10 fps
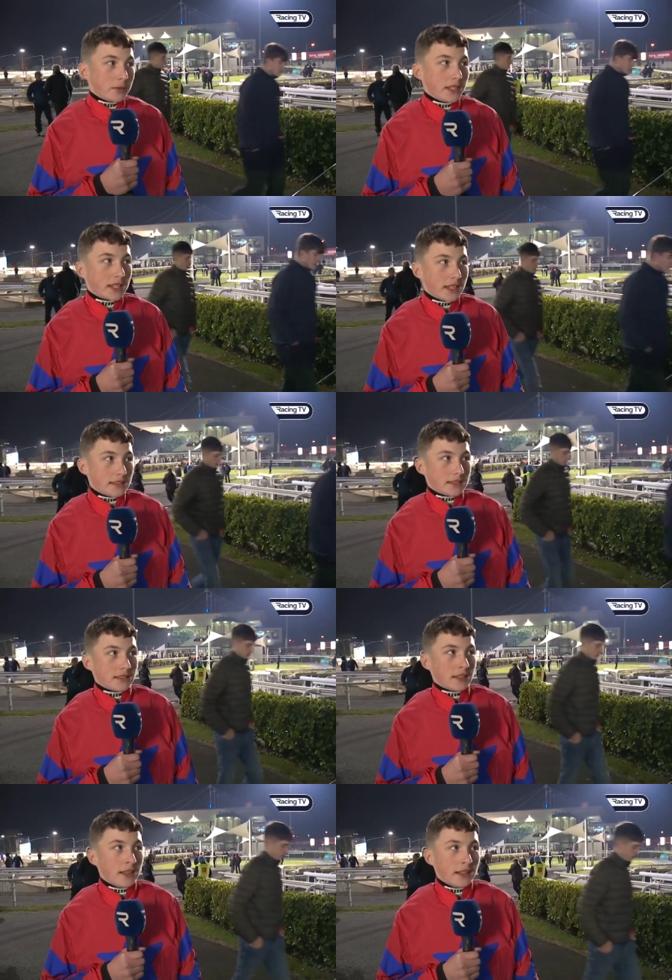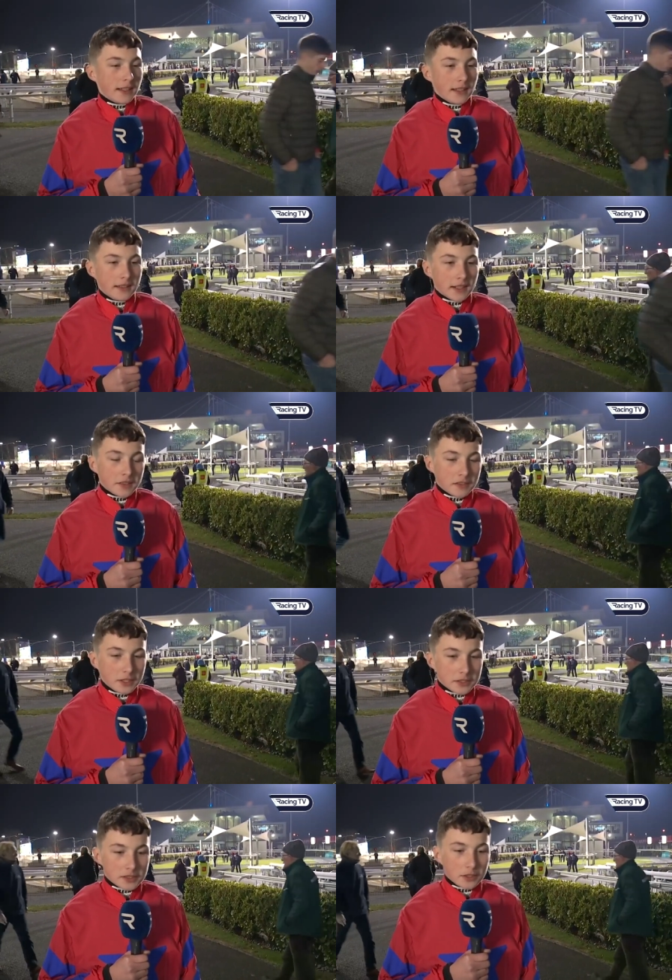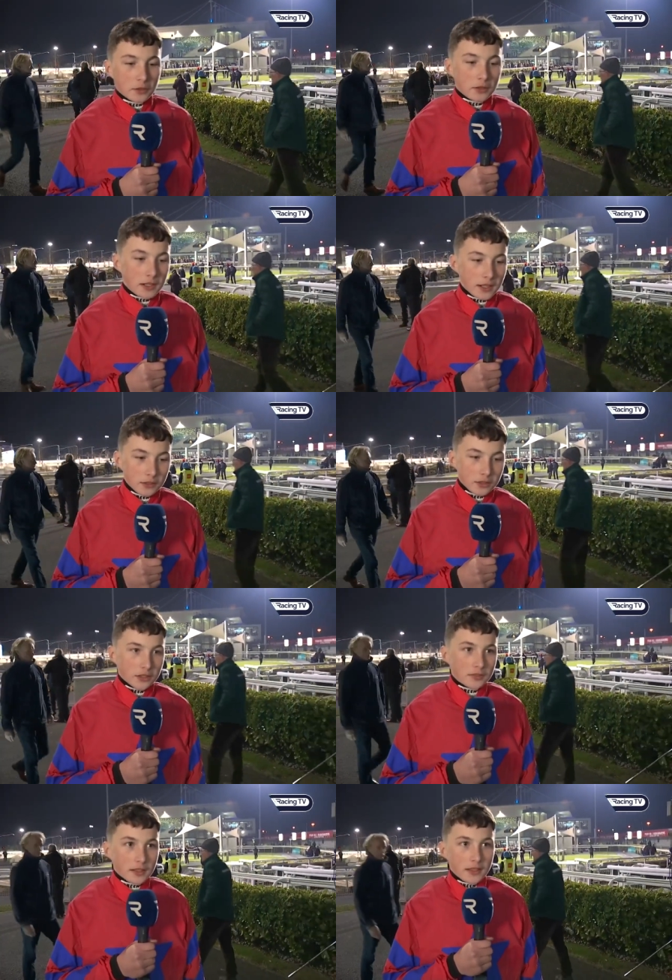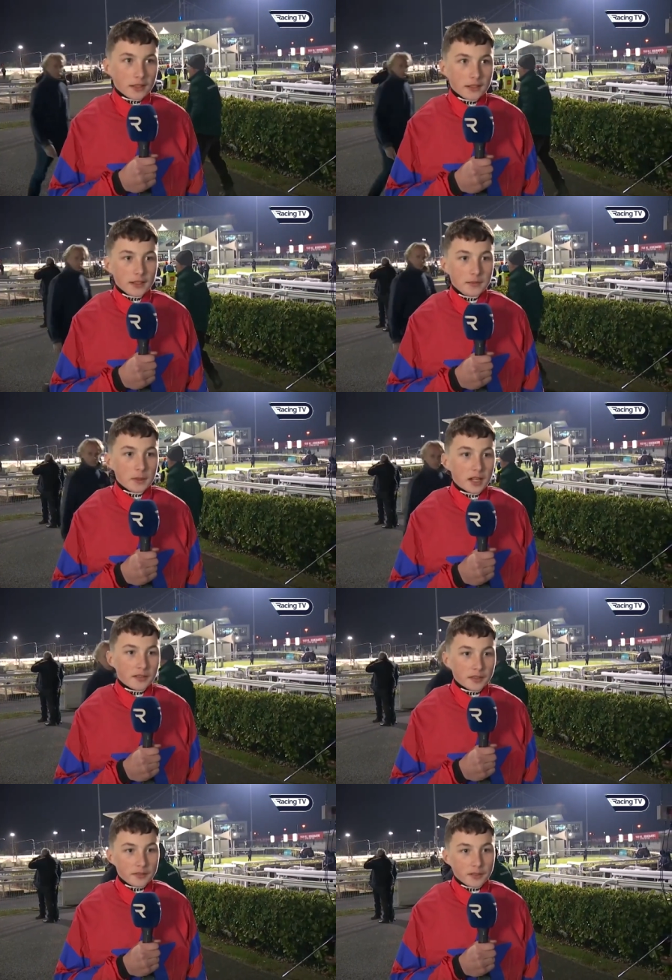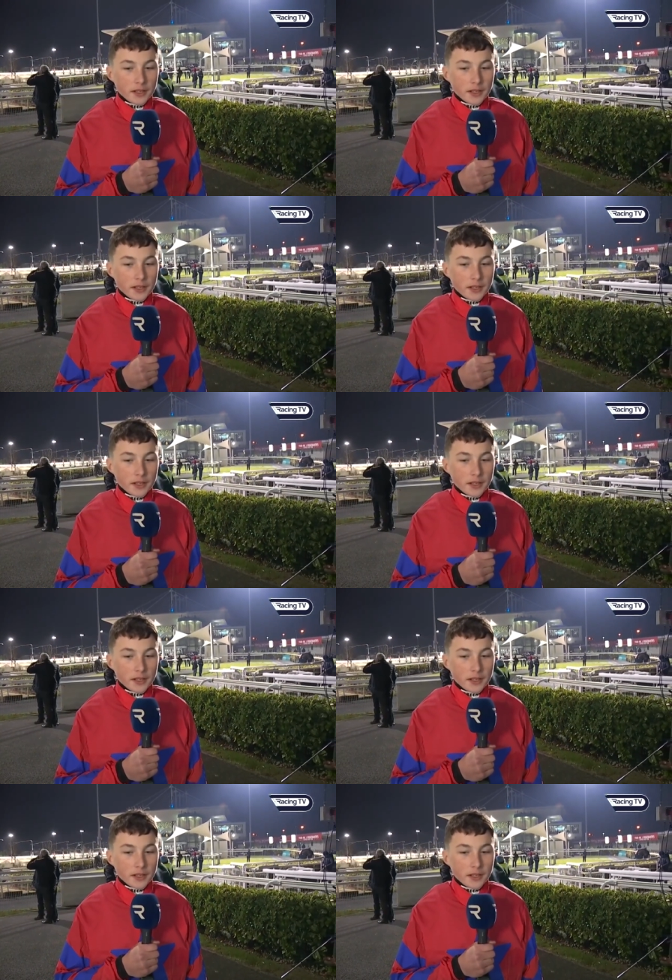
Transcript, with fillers: on the weekends, and thankfully their school are good enough to leave me off on a